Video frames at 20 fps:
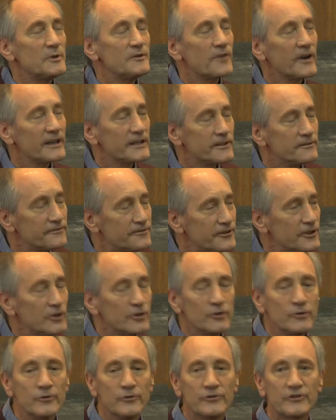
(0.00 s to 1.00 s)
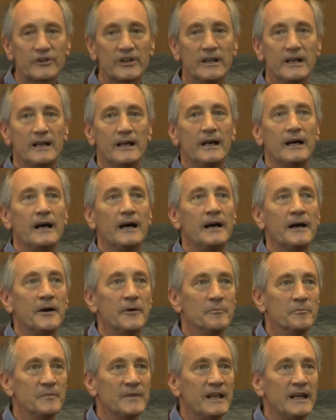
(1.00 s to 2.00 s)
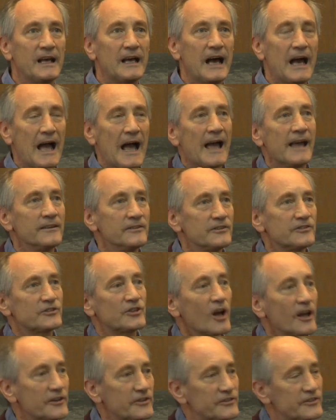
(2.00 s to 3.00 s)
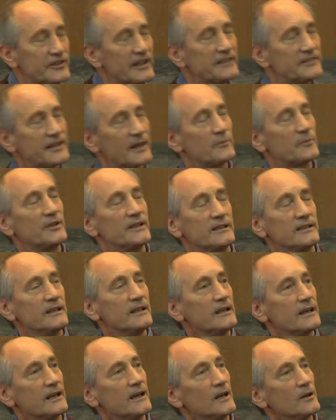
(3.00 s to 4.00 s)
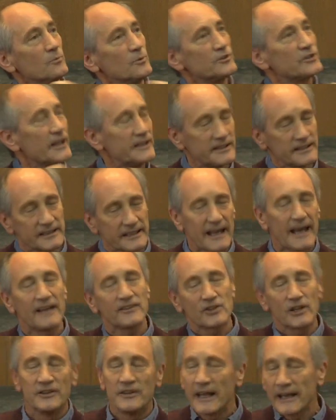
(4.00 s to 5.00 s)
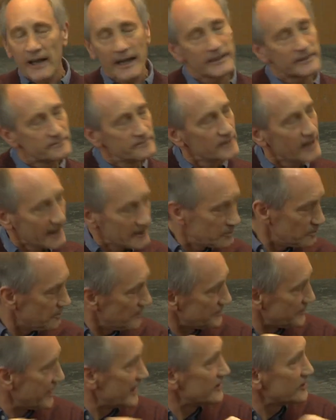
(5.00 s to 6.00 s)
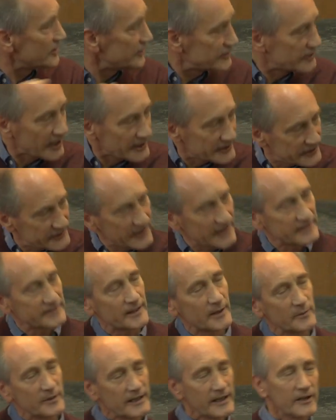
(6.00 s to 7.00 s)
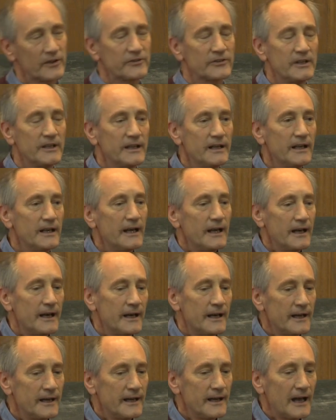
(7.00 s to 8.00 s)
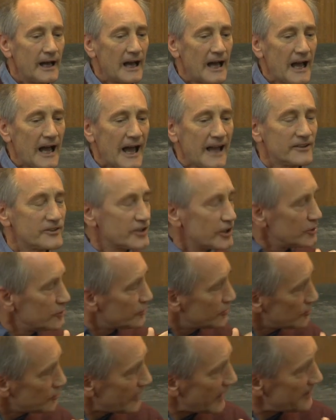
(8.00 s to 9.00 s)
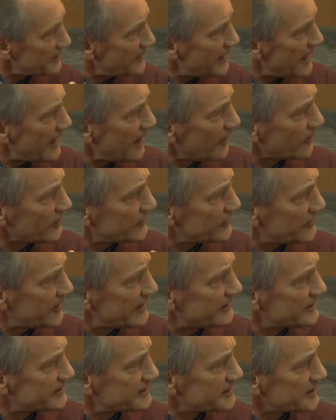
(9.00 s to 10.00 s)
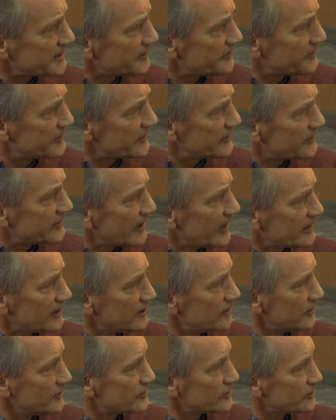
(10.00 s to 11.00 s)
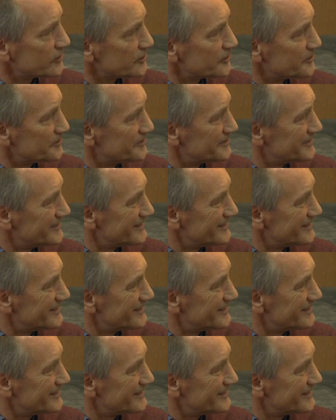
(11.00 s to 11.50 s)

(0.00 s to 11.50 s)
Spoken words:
to be very confused and started to say something which I didn't catch, and then she started saying something else. And so you do get there a sense of the psychological